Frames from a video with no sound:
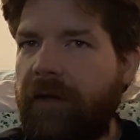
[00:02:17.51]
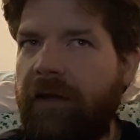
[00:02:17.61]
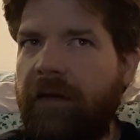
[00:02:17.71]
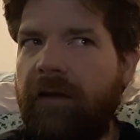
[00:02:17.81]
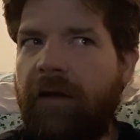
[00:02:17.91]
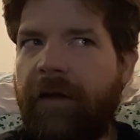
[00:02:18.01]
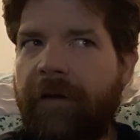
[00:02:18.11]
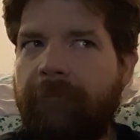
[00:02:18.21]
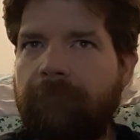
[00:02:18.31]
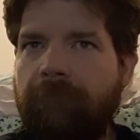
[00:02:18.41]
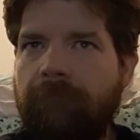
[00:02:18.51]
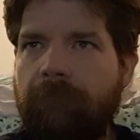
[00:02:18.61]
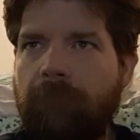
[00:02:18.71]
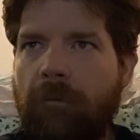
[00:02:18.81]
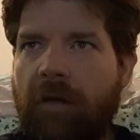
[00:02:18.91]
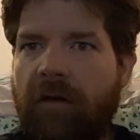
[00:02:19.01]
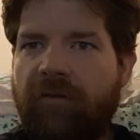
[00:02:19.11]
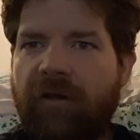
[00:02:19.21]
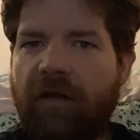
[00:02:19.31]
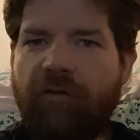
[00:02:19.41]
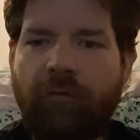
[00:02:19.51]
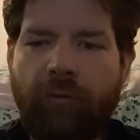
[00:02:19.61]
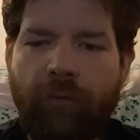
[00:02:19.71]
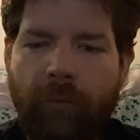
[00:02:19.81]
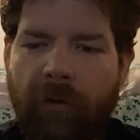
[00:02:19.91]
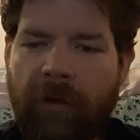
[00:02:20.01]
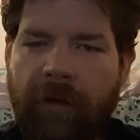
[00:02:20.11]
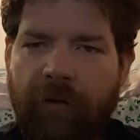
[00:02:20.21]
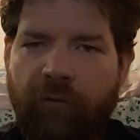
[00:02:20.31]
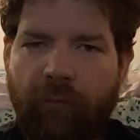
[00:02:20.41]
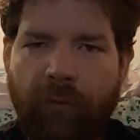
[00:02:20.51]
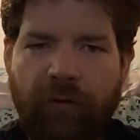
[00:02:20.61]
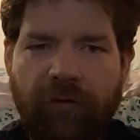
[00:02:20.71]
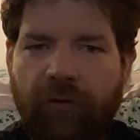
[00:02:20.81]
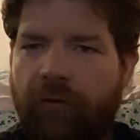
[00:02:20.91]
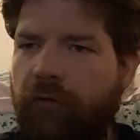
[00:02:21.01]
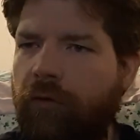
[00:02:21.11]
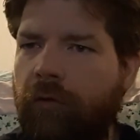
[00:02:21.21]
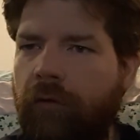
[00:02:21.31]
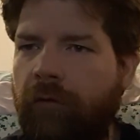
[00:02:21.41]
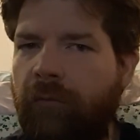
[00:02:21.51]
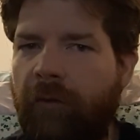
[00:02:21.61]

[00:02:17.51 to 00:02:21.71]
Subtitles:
in that it takes you through a lot of twists and turns.